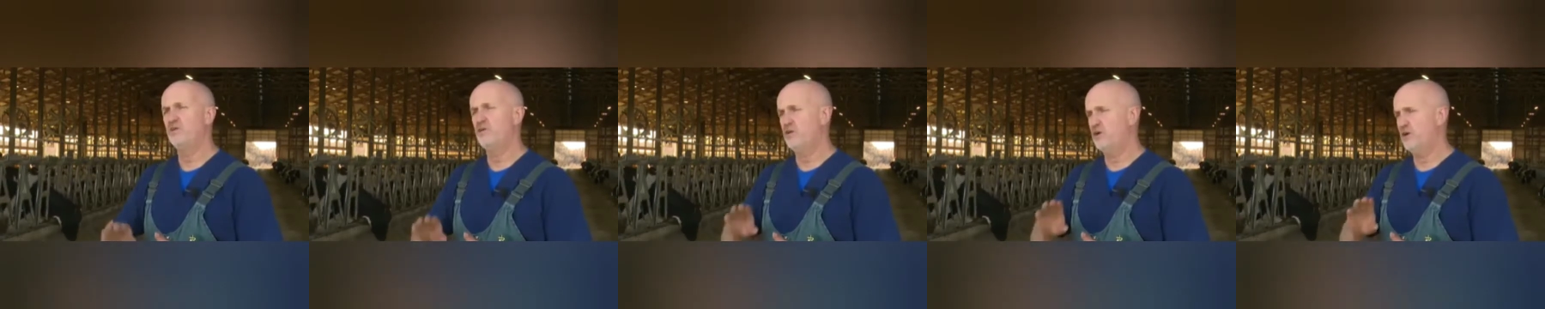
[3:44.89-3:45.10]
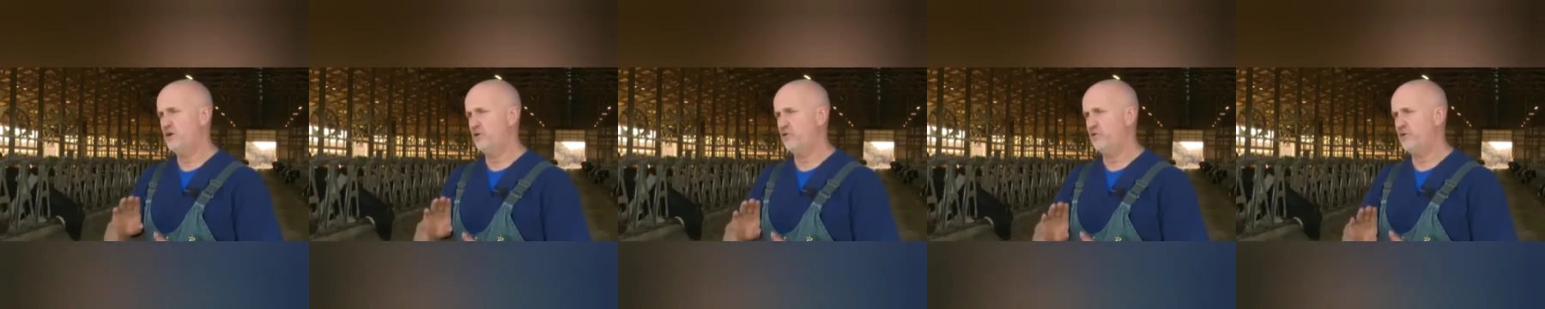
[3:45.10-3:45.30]

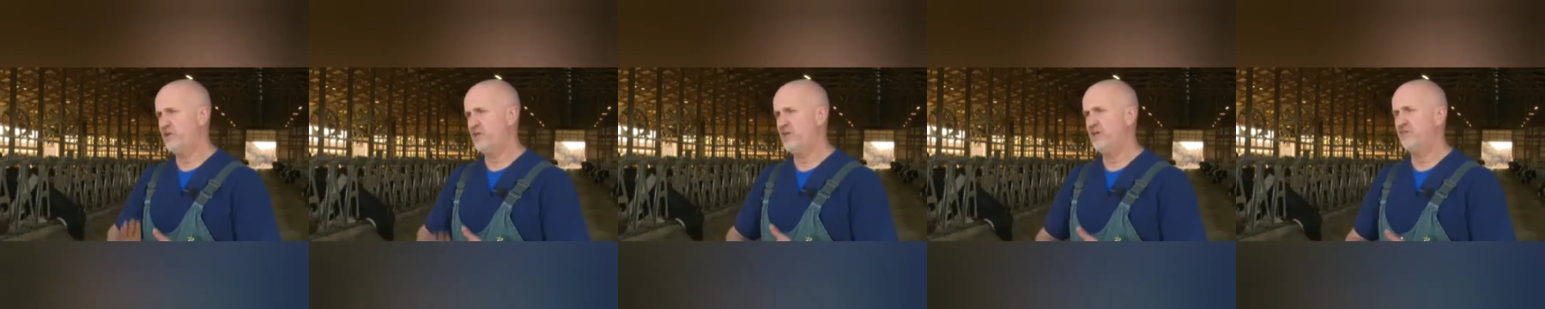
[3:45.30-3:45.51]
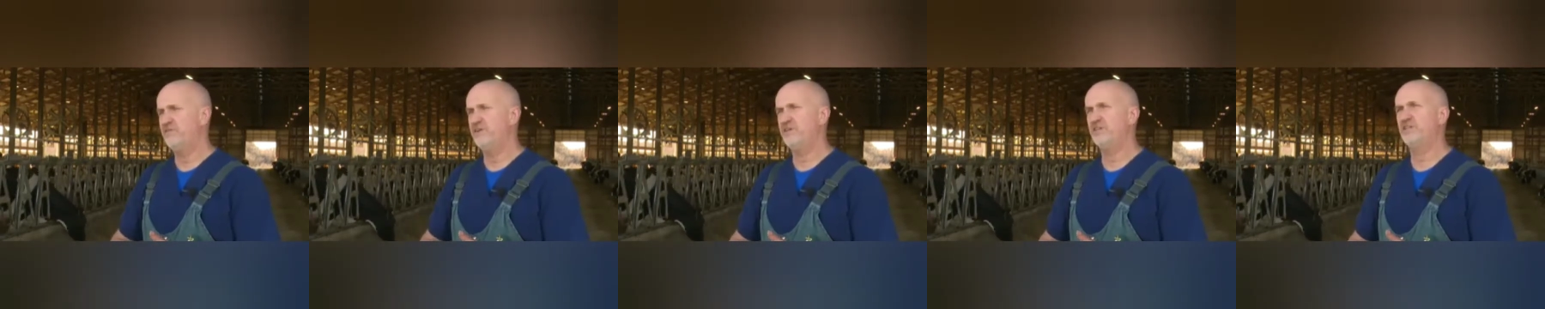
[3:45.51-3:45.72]
or we
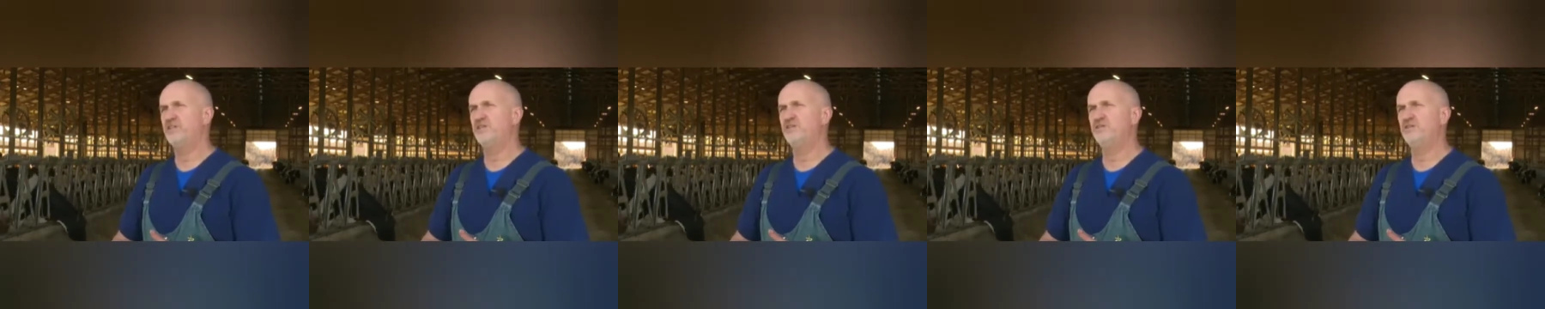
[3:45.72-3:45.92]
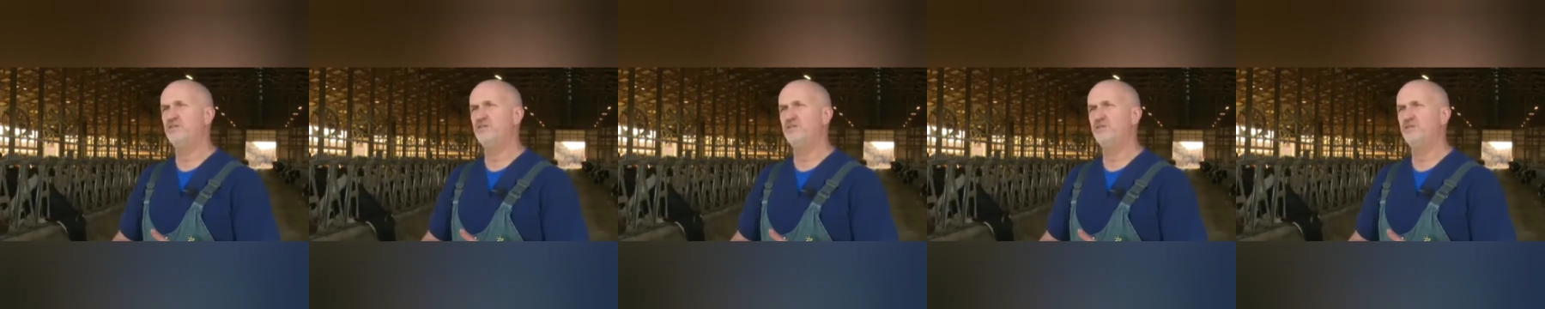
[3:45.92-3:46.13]
give it
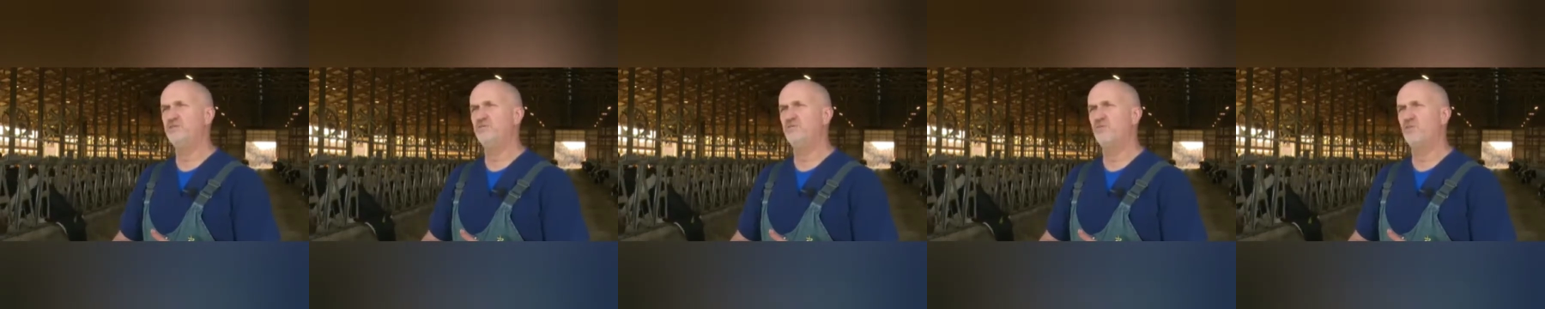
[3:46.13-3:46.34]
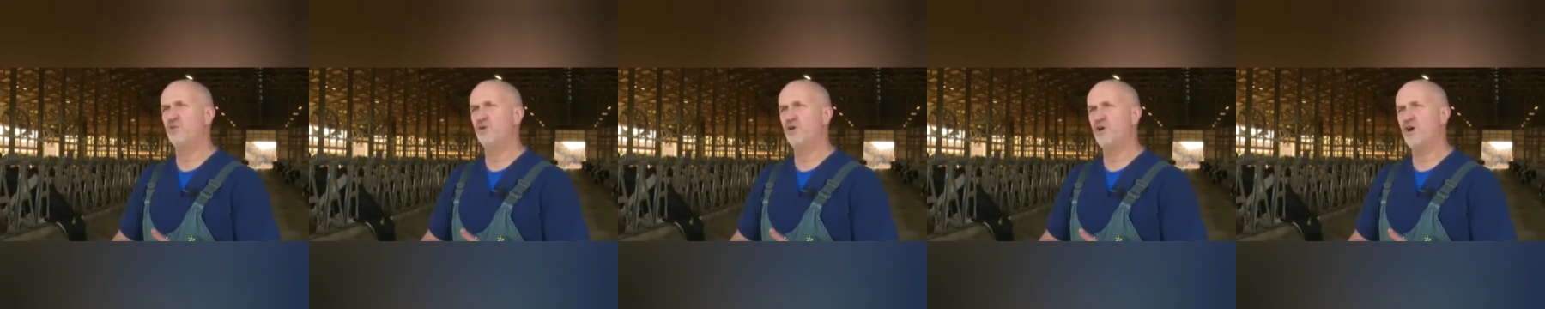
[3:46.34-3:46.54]

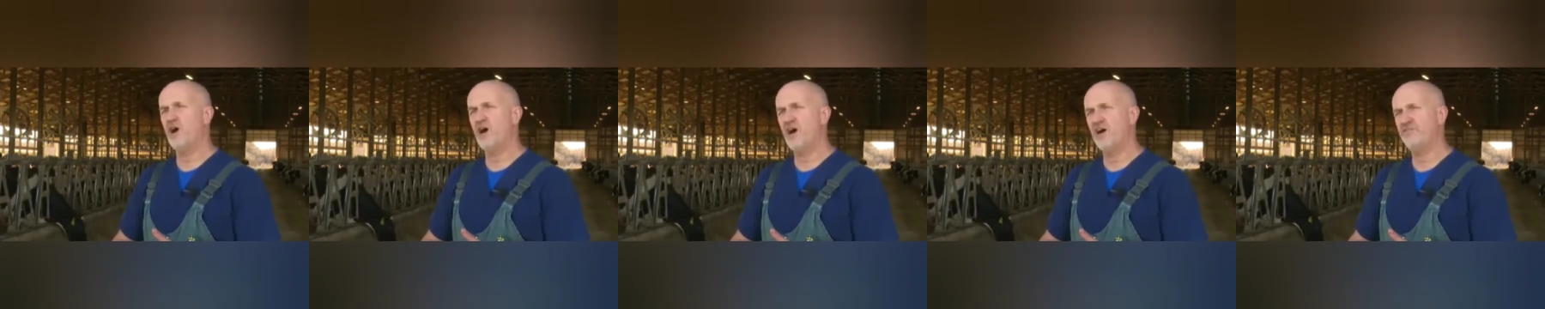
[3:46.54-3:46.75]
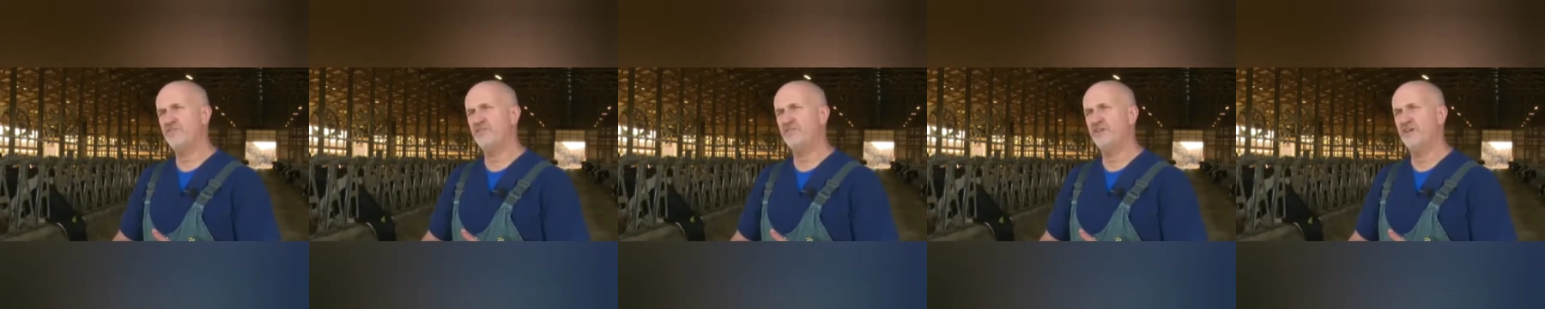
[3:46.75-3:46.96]
more
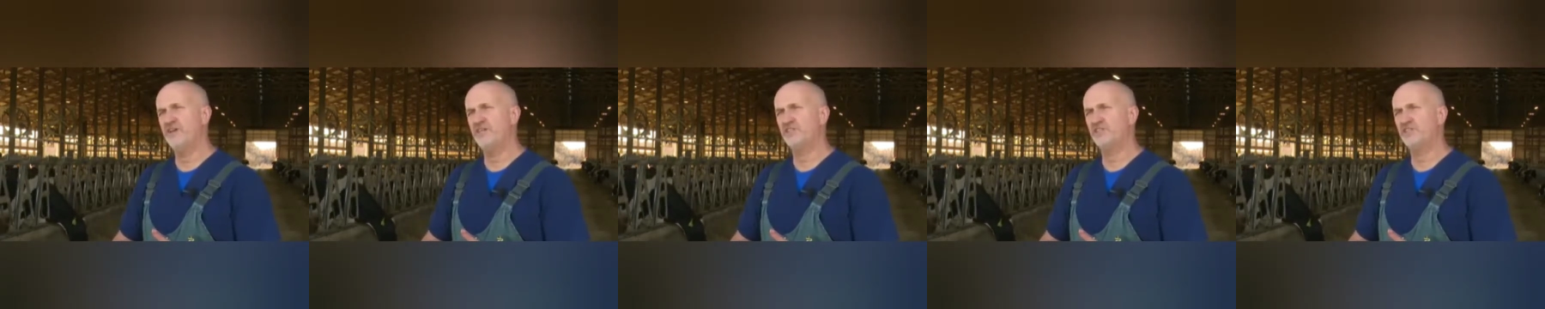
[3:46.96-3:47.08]
often than